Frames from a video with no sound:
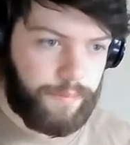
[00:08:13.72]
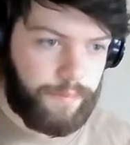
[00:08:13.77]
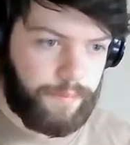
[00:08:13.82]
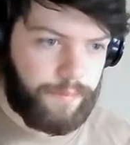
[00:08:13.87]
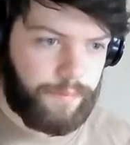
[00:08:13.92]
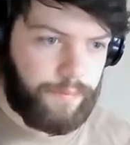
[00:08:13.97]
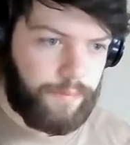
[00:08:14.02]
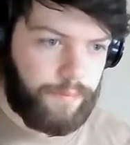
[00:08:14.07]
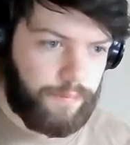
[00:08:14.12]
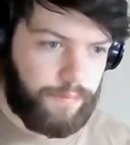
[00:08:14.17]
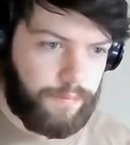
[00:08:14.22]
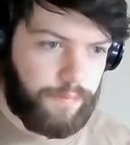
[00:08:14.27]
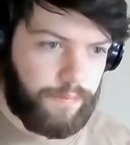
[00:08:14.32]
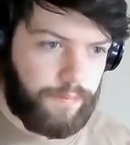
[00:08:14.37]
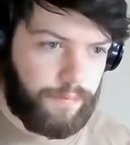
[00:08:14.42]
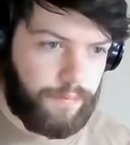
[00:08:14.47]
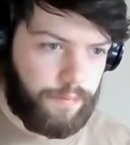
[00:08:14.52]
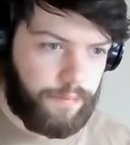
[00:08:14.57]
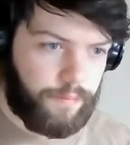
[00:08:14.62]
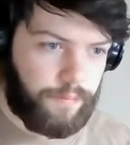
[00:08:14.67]

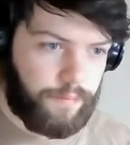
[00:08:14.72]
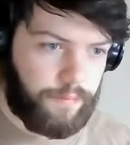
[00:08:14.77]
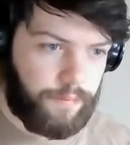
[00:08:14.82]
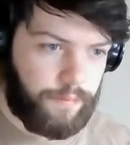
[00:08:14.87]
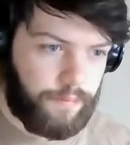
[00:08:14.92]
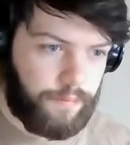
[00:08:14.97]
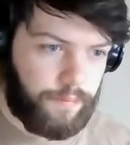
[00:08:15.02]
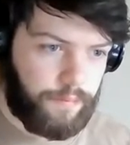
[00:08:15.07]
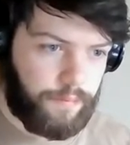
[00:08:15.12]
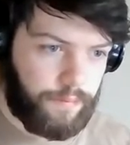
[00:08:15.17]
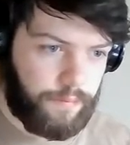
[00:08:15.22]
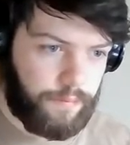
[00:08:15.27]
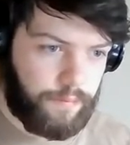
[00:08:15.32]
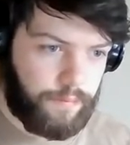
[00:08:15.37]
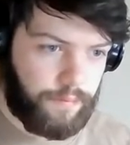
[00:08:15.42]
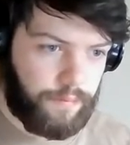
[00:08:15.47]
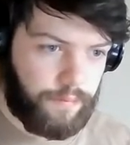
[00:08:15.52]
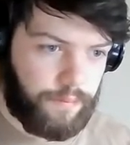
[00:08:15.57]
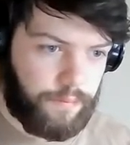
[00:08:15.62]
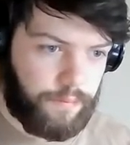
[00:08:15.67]

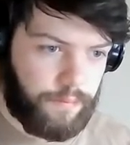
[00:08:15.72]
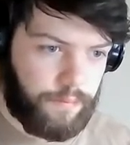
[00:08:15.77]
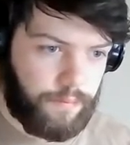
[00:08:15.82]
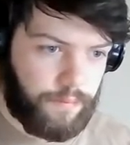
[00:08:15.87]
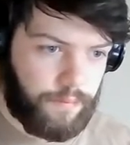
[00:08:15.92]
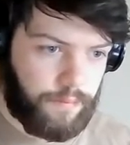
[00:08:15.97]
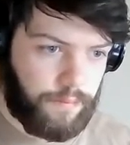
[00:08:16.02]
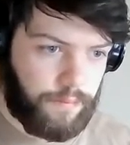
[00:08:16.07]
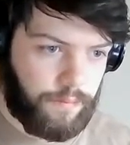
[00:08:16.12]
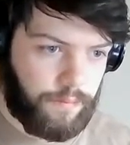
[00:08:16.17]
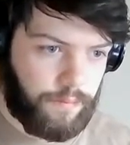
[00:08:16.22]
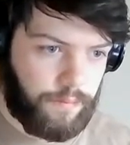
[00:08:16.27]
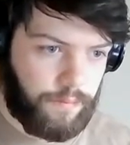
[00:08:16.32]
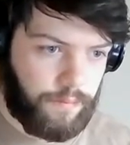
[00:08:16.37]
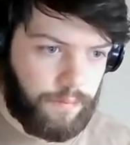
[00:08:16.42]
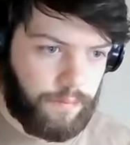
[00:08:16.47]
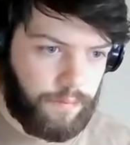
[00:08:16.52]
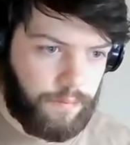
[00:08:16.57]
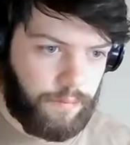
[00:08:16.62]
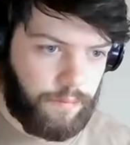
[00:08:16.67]

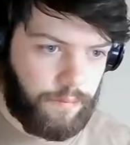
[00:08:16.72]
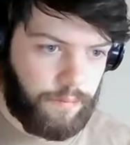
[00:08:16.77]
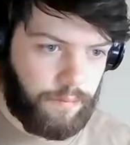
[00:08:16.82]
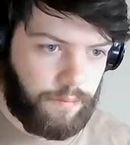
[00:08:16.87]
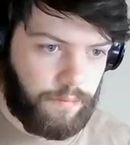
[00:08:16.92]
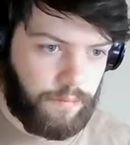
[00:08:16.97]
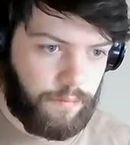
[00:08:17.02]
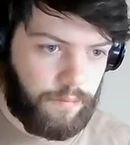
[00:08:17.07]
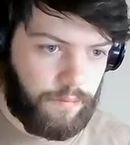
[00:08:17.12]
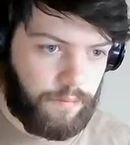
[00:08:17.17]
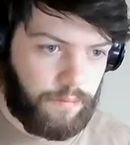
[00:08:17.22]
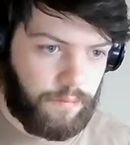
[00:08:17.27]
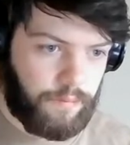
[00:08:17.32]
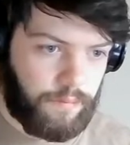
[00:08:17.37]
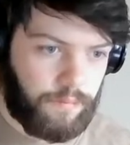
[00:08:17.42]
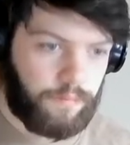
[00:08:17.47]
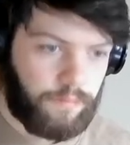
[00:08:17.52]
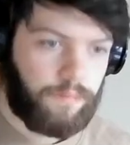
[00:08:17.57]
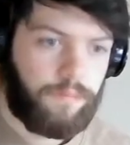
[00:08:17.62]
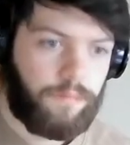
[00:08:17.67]

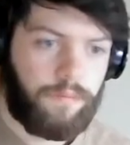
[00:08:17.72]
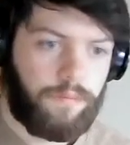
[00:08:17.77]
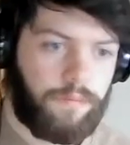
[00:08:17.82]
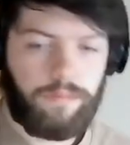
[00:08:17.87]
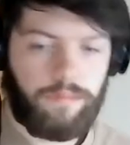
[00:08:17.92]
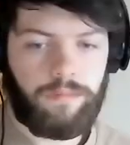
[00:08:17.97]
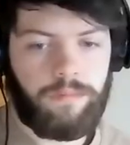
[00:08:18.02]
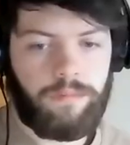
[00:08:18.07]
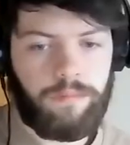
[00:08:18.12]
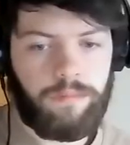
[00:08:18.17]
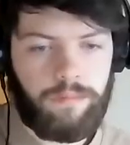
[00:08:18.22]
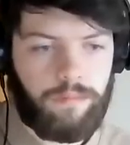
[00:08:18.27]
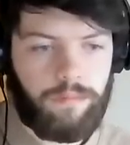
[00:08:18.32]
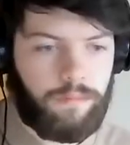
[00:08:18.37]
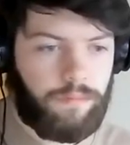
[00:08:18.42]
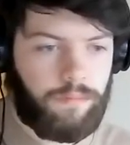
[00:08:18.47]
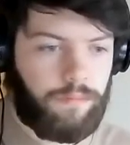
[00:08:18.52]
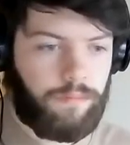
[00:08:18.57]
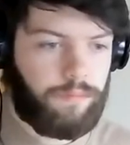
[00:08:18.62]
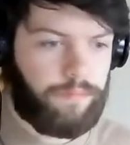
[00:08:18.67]

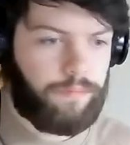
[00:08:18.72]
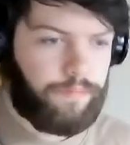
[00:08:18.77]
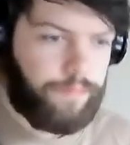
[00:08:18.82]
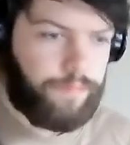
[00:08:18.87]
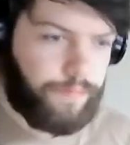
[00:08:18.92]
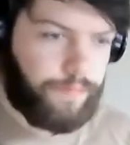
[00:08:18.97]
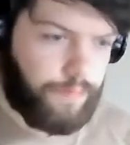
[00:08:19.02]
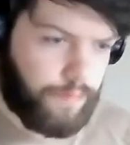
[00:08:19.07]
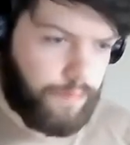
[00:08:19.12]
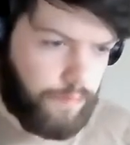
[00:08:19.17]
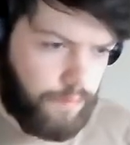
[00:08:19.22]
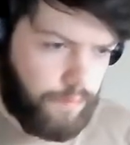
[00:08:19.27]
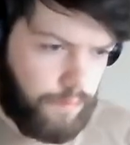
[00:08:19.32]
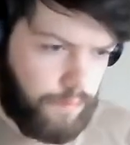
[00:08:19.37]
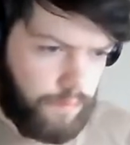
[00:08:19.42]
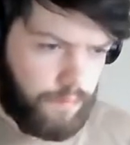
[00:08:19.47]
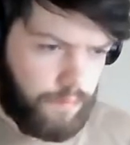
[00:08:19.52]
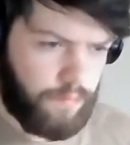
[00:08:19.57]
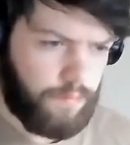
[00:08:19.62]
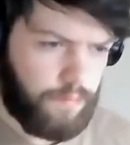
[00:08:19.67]

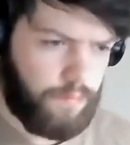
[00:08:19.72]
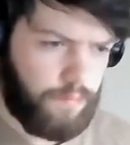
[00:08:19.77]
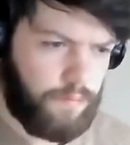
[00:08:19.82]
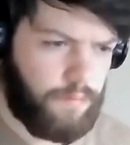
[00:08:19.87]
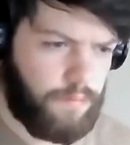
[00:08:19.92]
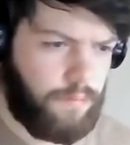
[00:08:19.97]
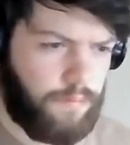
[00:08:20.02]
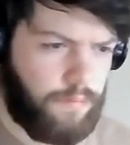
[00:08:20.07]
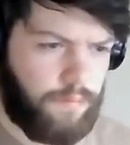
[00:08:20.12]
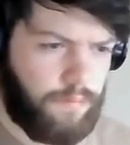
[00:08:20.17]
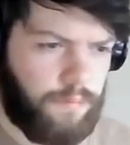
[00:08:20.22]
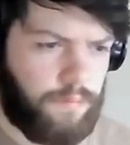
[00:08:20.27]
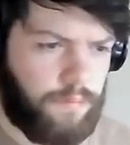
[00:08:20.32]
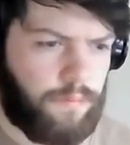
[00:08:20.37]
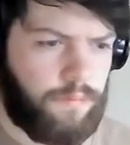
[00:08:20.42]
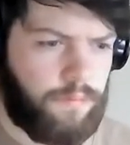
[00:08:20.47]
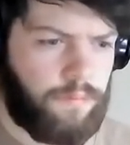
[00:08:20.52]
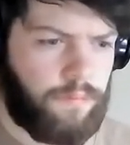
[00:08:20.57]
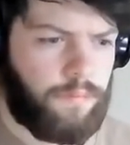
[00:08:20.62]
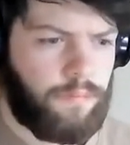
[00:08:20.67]

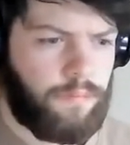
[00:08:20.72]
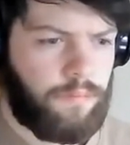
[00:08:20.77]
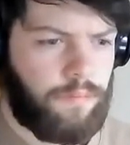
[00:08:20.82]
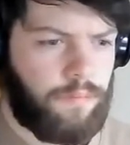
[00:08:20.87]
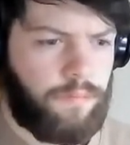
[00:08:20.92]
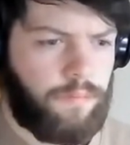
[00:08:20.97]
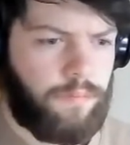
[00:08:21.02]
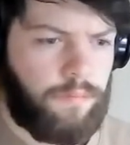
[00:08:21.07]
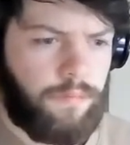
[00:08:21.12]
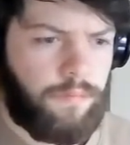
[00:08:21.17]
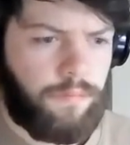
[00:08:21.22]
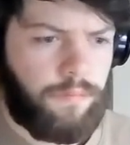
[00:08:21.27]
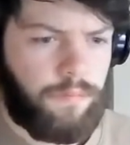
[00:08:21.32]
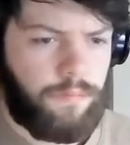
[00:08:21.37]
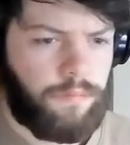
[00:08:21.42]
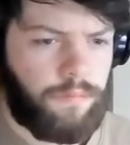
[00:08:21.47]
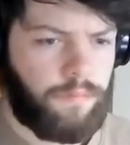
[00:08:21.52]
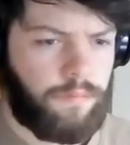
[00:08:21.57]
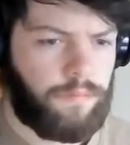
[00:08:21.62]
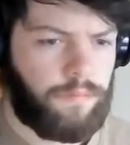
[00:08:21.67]
This person isn't speaking.